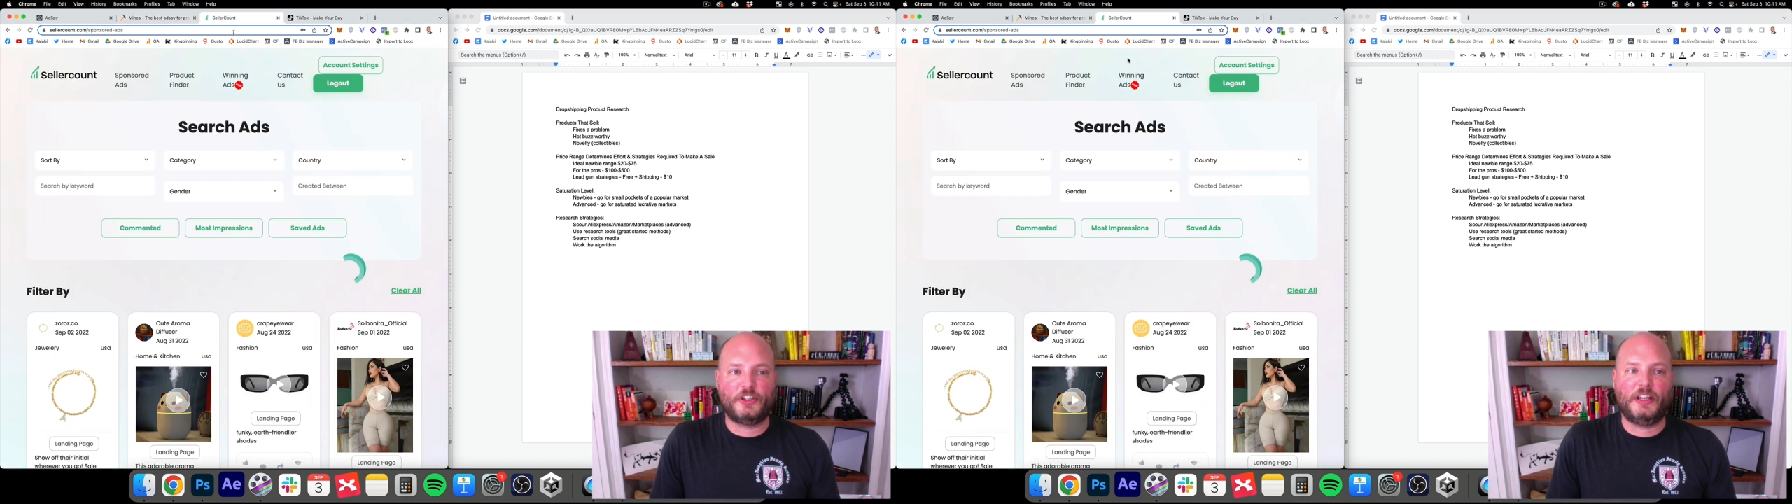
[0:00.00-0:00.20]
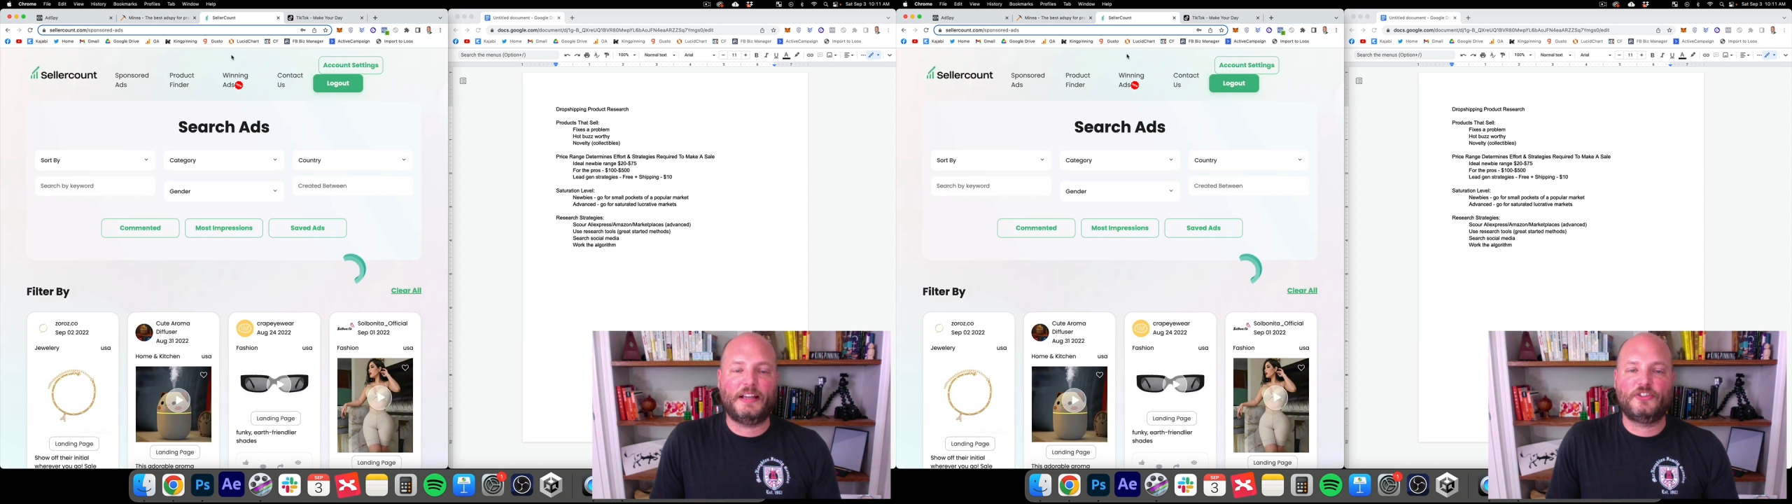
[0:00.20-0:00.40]

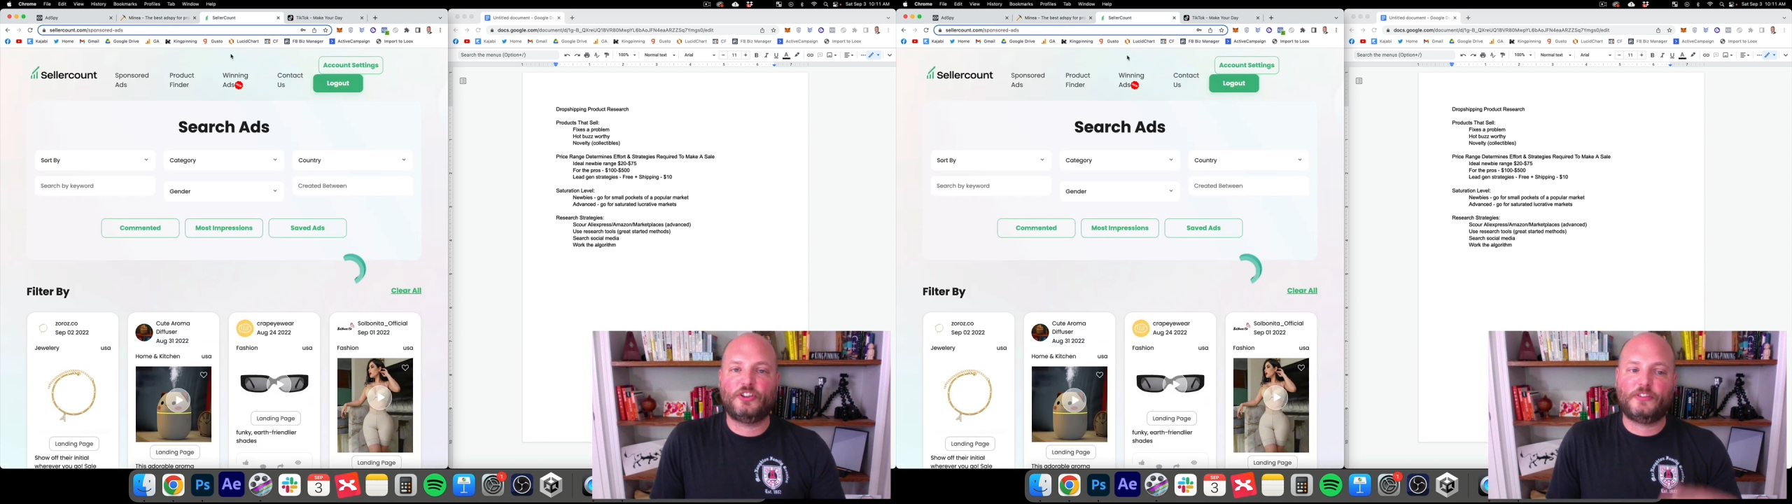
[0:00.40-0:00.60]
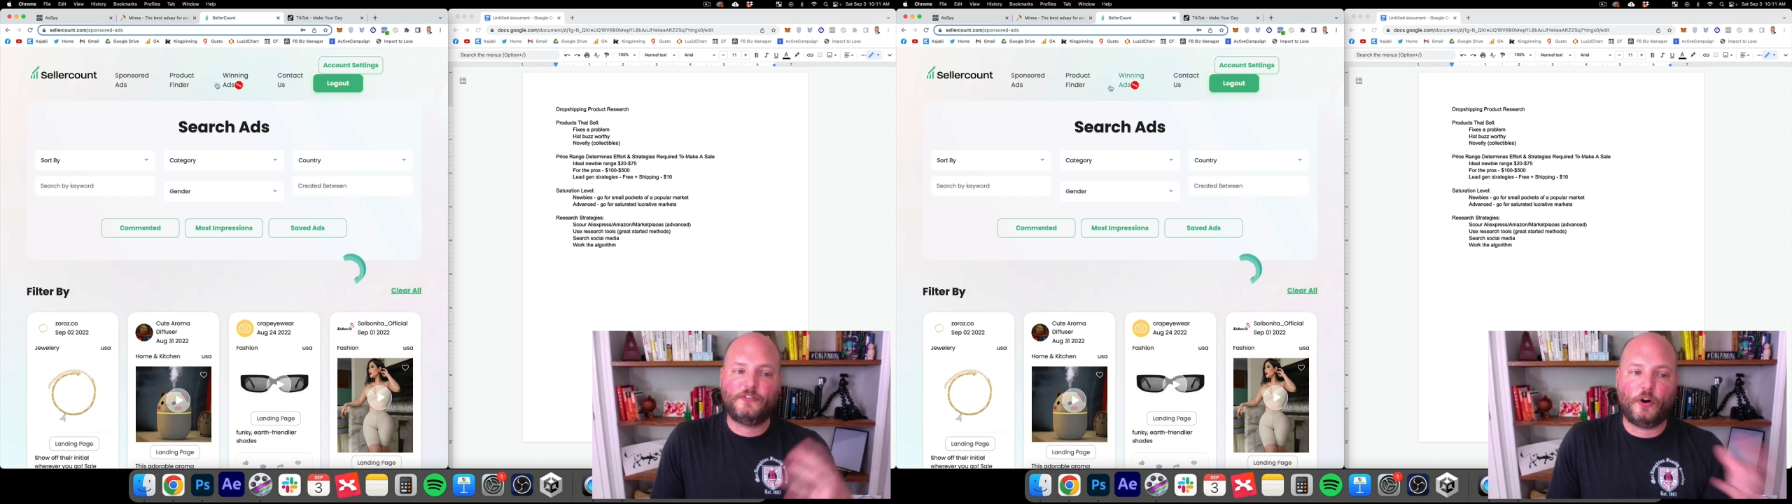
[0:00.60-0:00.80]
and
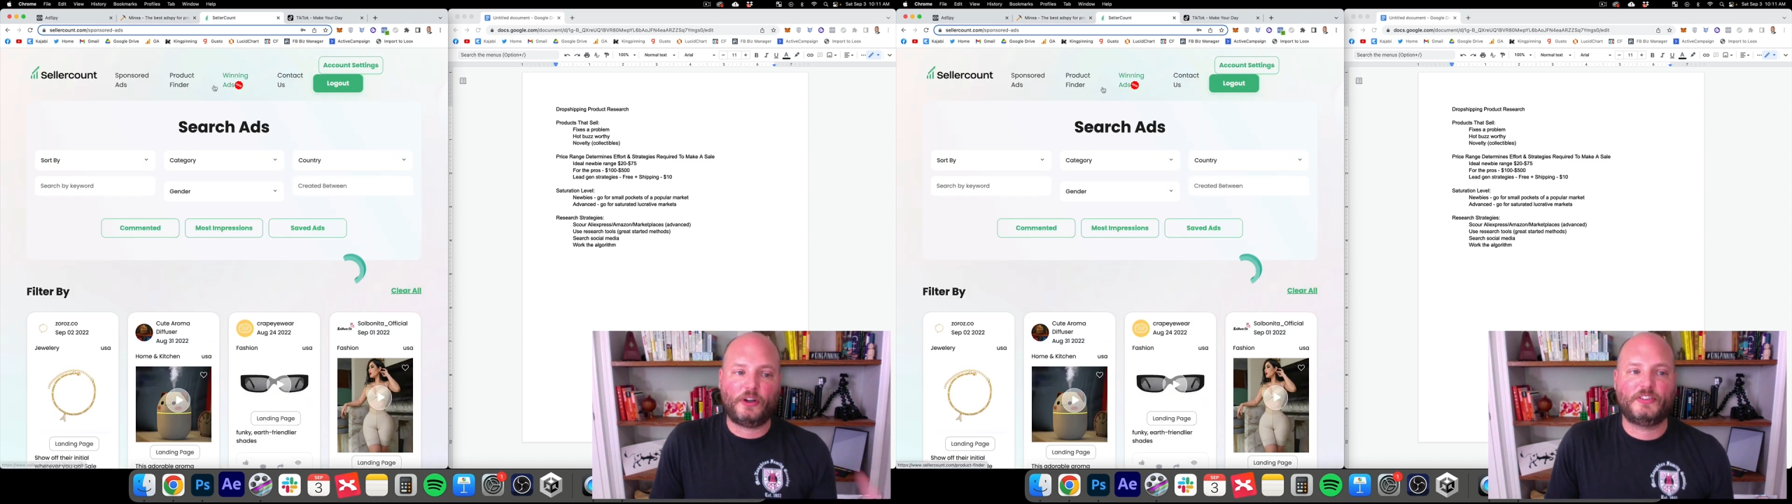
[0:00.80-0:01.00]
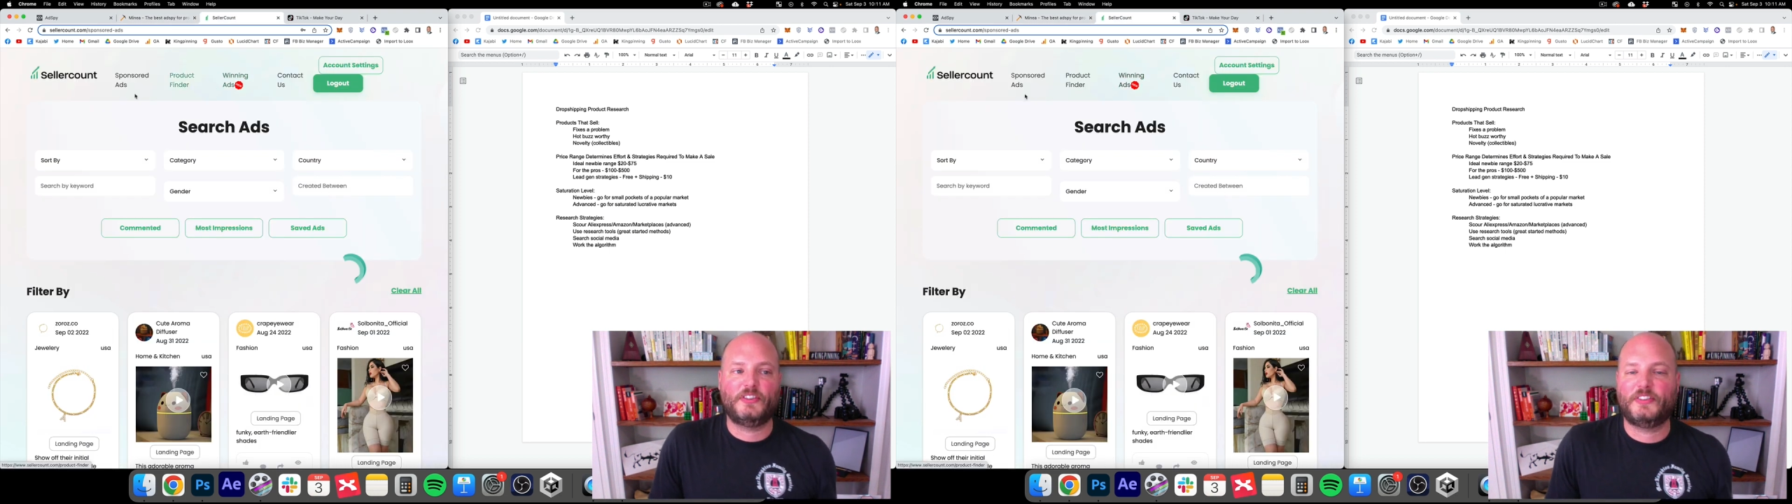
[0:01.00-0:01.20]
just
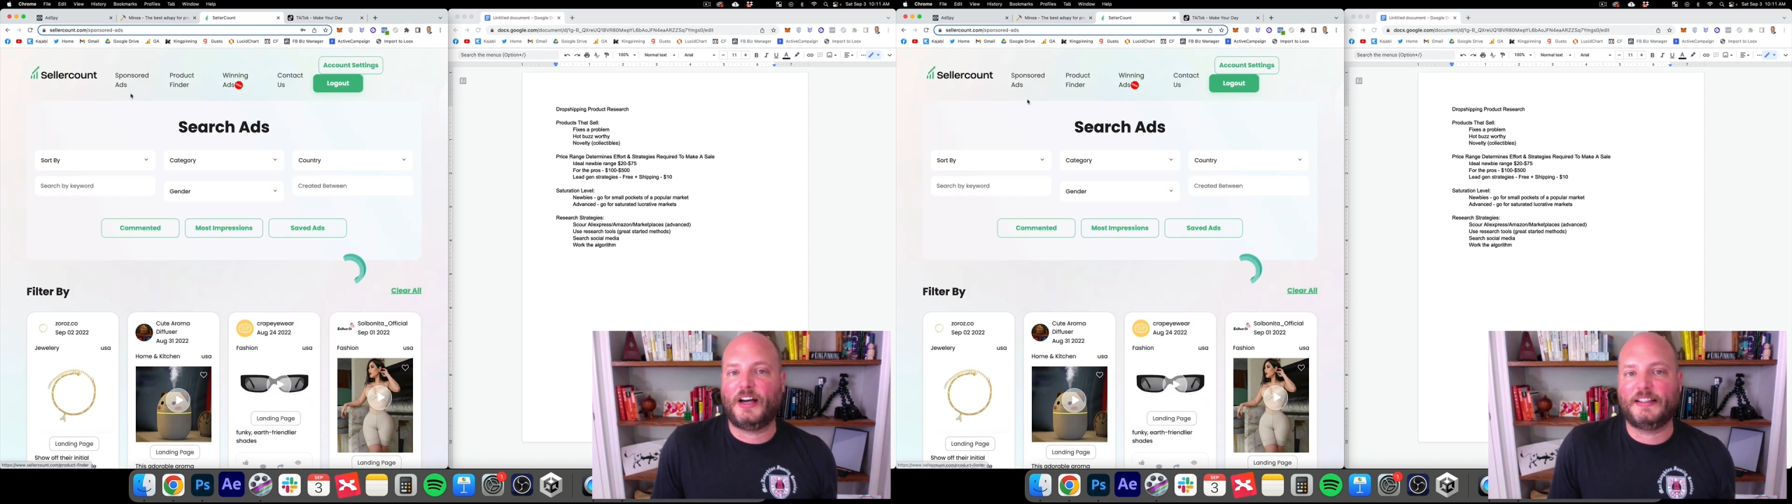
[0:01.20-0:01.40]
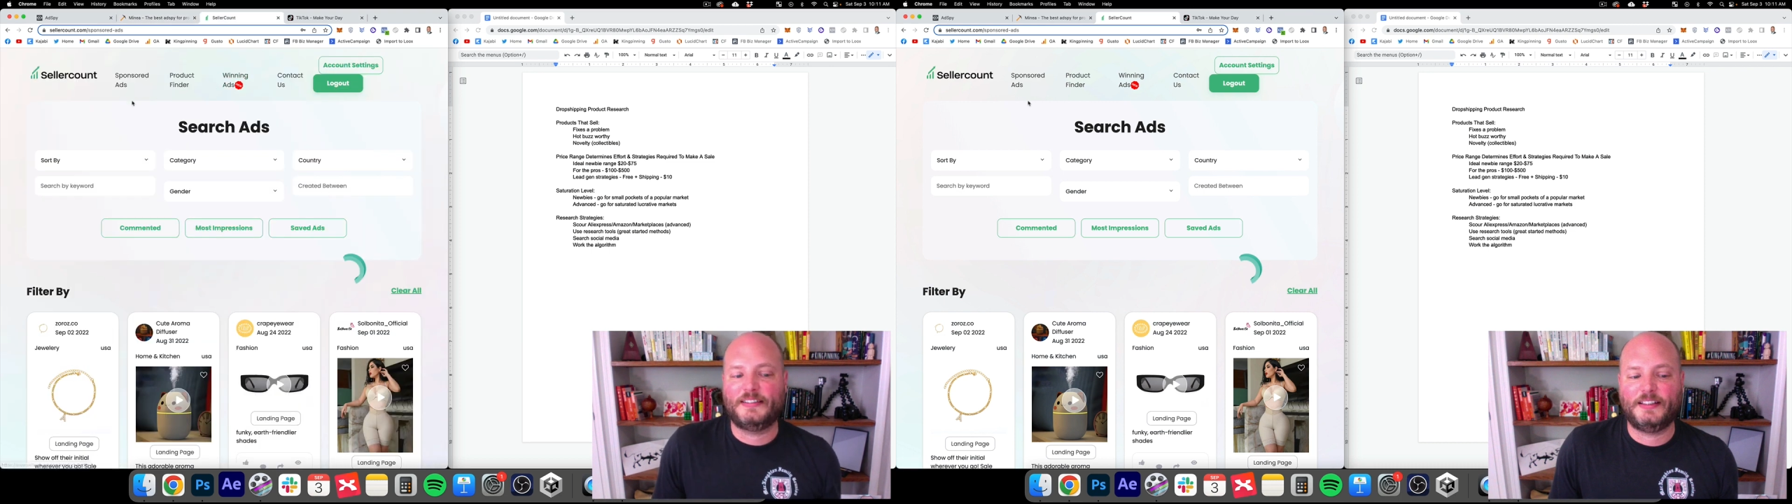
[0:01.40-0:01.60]
focuses
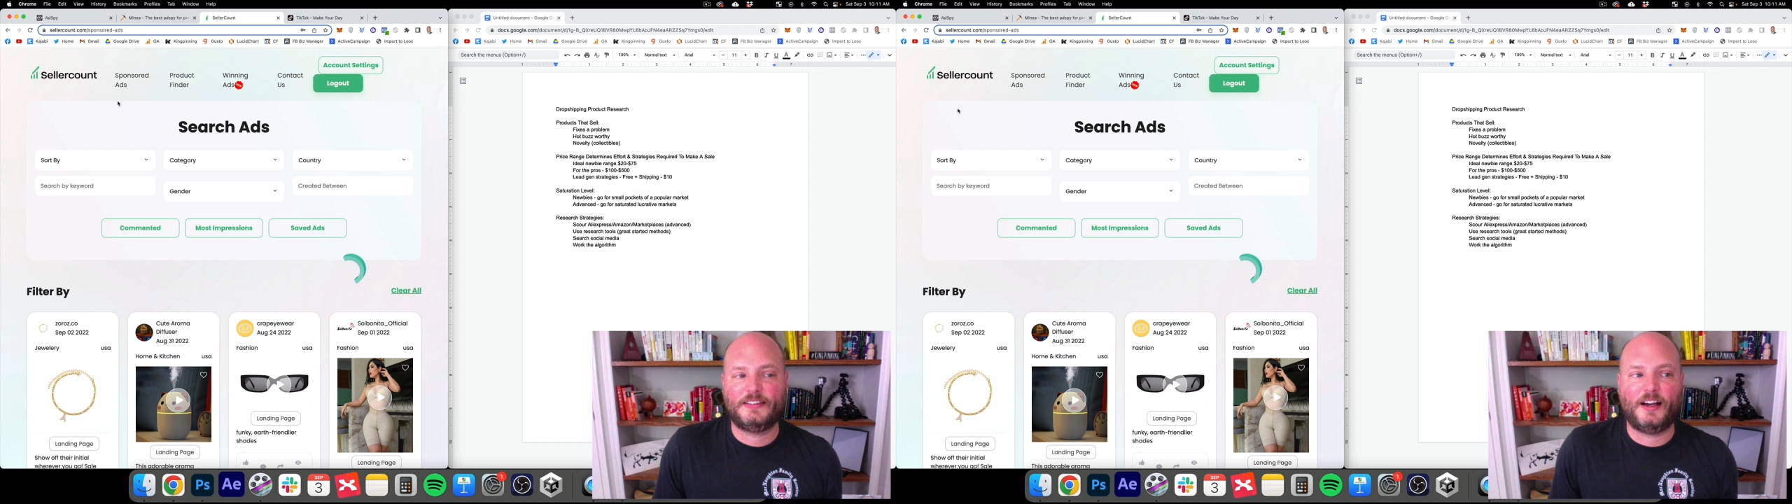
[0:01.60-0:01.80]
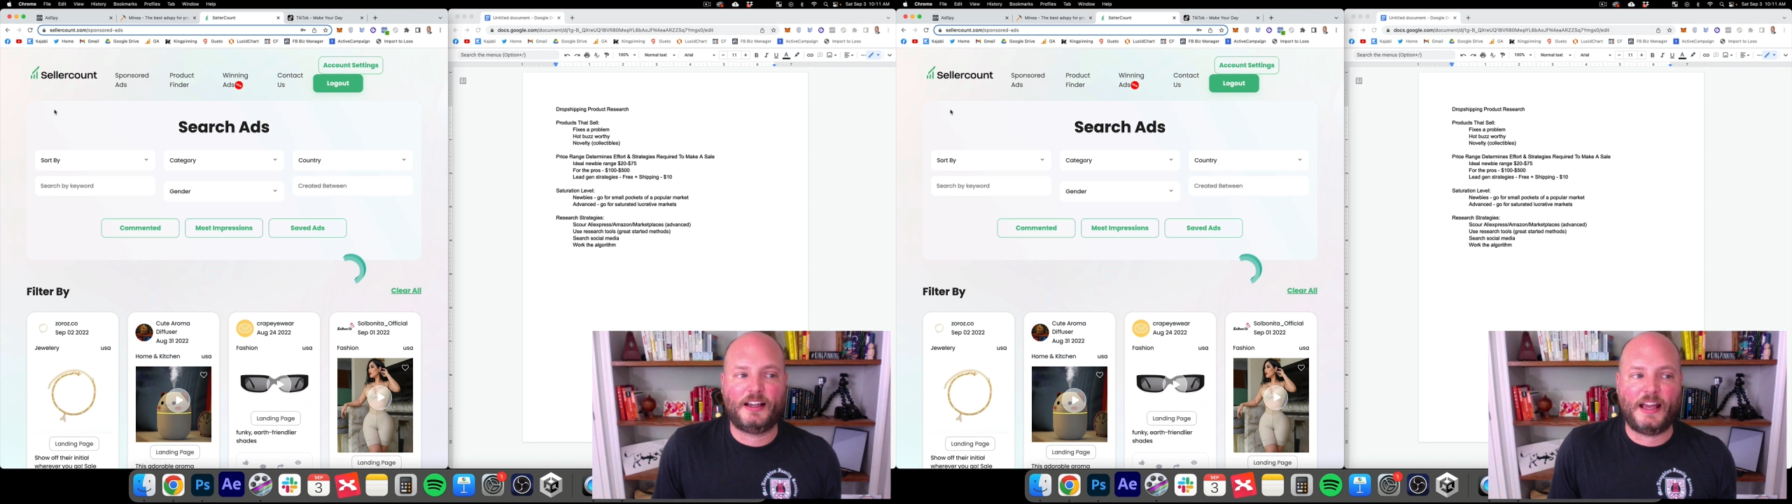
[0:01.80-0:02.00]
on TikTok